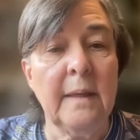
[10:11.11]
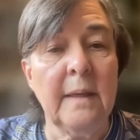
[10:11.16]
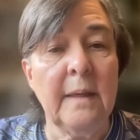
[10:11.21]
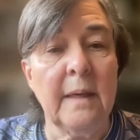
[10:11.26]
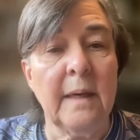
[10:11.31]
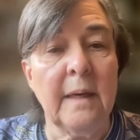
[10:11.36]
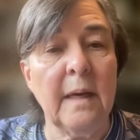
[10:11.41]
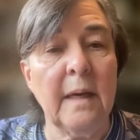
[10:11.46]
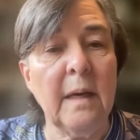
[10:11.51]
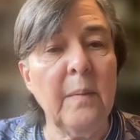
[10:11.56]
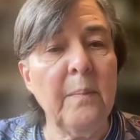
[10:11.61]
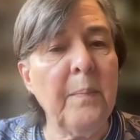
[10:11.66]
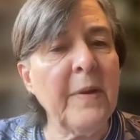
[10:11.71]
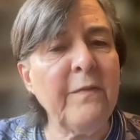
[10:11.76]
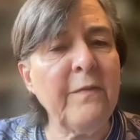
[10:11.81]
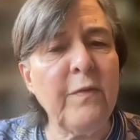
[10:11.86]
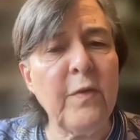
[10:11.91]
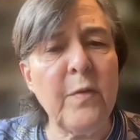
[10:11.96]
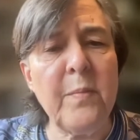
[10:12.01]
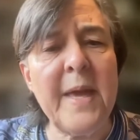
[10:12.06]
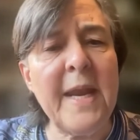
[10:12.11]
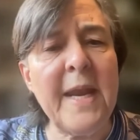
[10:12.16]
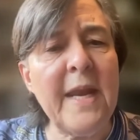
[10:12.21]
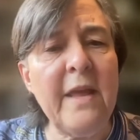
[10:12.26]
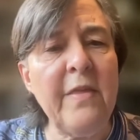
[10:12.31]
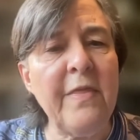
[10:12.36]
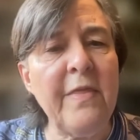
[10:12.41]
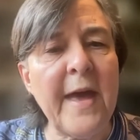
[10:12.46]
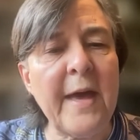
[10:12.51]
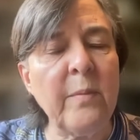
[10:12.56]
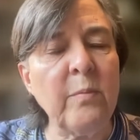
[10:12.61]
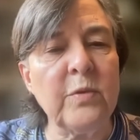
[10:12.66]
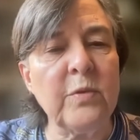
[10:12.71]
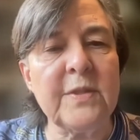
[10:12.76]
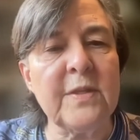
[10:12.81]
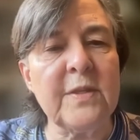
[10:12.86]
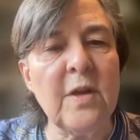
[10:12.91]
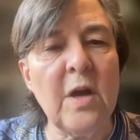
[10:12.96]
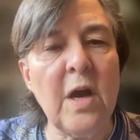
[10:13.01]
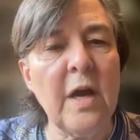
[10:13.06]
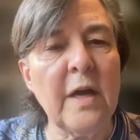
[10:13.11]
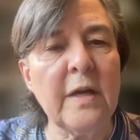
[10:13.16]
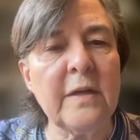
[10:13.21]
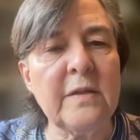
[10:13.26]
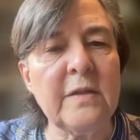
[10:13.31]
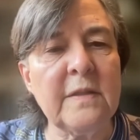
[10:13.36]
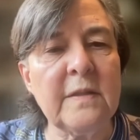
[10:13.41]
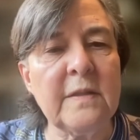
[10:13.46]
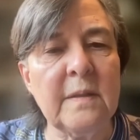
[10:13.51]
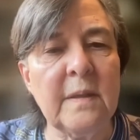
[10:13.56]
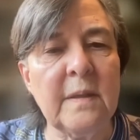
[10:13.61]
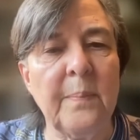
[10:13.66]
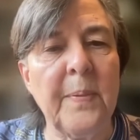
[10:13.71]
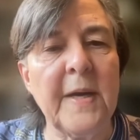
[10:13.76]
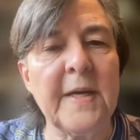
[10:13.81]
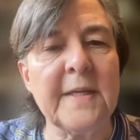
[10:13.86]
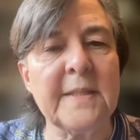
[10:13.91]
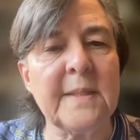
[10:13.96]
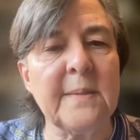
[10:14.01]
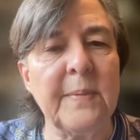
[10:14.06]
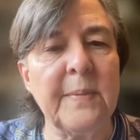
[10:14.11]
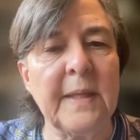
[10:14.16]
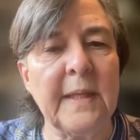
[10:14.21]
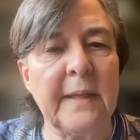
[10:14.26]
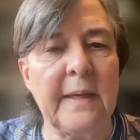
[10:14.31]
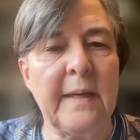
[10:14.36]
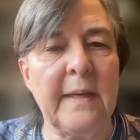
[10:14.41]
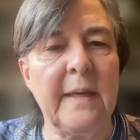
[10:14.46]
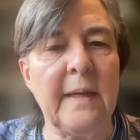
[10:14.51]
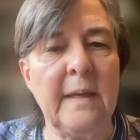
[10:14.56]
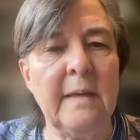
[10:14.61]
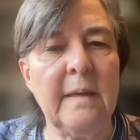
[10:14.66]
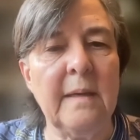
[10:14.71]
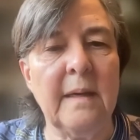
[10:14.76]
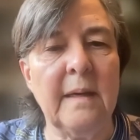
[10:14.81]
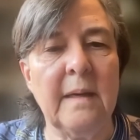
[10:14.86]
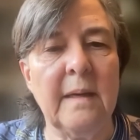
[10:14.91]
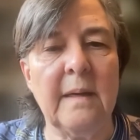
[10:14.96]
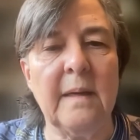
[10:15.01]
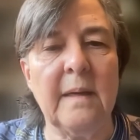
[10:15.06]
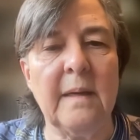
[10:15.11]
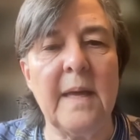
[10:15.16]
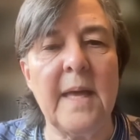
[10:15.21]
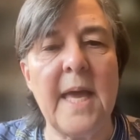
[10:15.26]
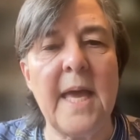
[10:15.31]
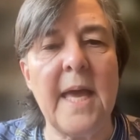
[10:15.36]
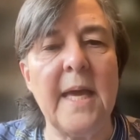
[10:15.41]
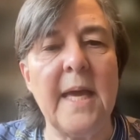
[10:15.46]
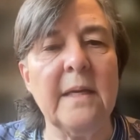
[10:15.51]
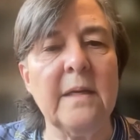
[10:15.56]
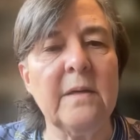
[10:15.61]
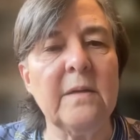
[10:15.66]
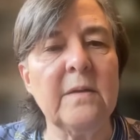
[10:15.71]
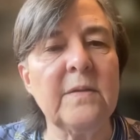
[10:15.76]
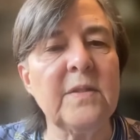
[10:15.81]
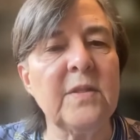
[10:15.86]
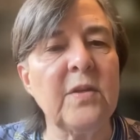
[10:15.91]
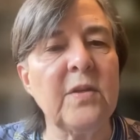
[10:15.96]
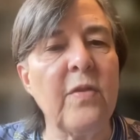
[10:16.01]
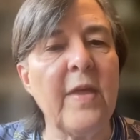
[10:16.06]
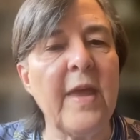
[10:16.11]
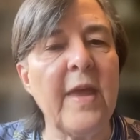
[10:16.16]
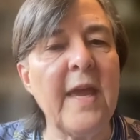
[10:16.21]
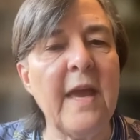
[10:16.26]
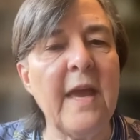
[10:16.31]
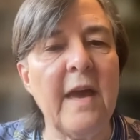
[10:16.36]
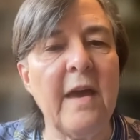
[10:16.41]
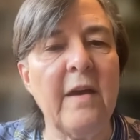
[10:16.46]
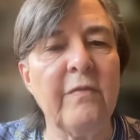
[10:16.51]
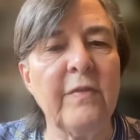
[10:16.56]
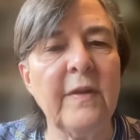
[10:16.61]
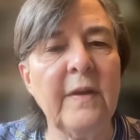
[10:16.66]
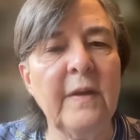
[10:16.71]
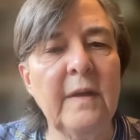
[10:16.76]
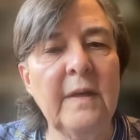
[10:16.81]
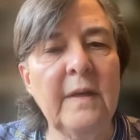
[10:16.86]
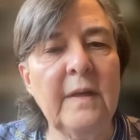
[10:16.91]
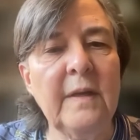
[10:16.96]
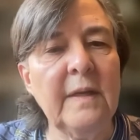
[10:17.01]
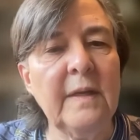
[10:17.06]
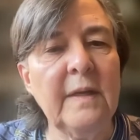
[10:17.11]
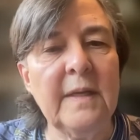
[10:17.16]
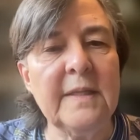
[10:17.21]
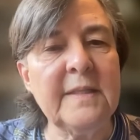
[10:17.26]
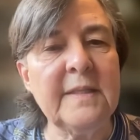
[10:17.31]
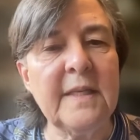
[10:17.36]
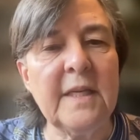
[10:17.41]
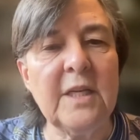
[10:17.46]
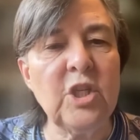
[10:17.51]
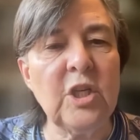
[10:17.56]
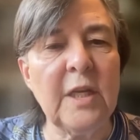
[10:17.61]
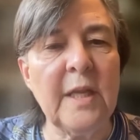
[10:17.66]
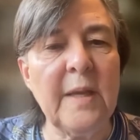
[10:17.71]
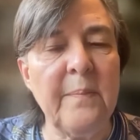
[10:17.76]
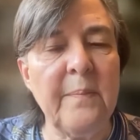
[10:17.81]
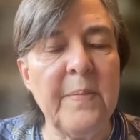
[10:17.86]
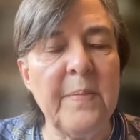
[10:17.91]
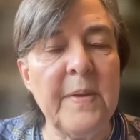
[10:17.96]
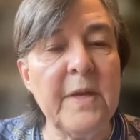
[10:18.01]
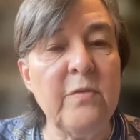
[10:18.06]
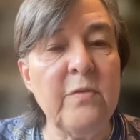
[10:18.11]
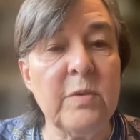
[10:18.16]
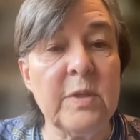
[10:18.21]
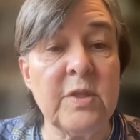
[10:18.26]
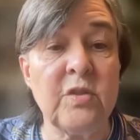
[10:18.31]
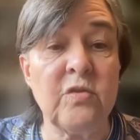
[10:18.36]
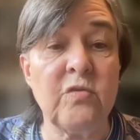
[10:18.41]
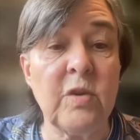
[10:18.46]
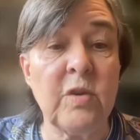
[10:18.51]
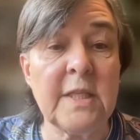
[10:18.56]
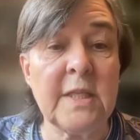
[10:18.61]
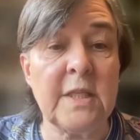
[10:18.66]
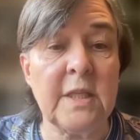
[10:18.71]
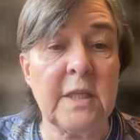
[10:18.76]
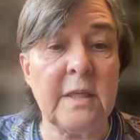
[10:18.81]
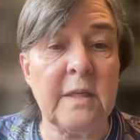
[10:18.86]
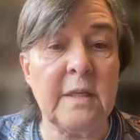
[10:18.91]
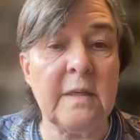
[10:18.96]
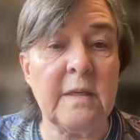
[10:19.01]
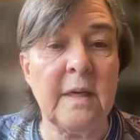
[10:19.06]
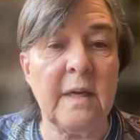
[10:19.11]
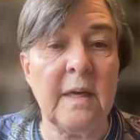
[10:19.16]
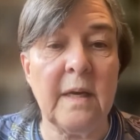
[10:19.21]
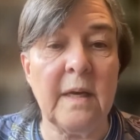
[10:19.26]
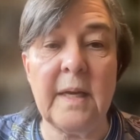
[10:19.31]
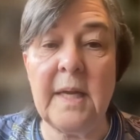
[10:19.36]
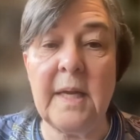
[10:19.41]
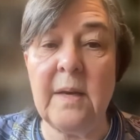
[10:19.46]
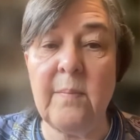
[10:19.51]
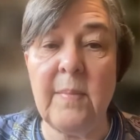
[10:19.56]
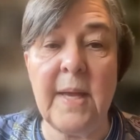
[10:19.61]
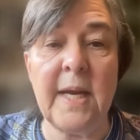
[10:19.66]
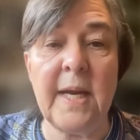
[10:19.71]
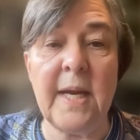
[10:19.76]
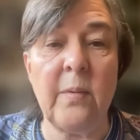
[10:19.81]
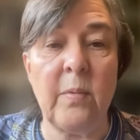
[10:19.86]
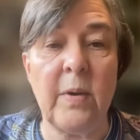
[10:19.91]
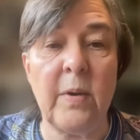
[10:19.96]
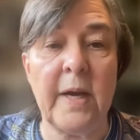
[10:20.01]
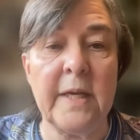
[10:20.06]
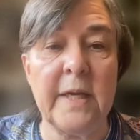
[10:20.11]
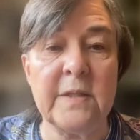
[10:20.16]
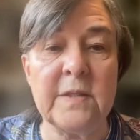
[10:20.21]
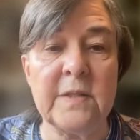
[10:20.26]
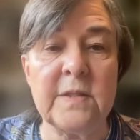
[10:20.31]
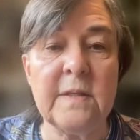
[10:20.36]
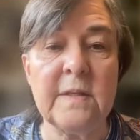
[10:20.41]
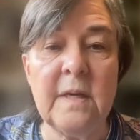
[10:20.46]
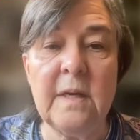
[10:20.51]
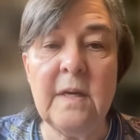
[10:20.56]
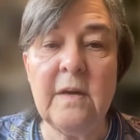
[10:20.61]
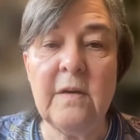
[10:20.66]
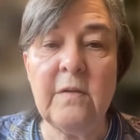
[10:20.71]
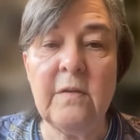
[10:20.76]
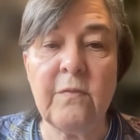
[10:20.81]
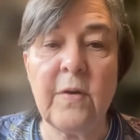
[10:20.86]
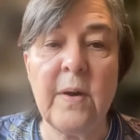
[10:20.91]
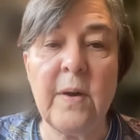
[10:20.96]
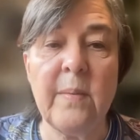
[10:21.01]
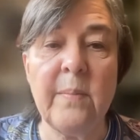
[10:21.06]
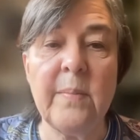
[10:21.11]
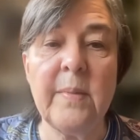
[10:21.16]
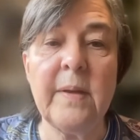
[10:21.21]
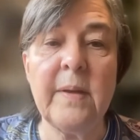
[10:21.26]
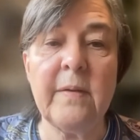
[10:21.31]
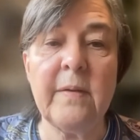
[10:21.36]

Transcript: But for many, that was not a possibility. And so they have essentially been restricted in many ways from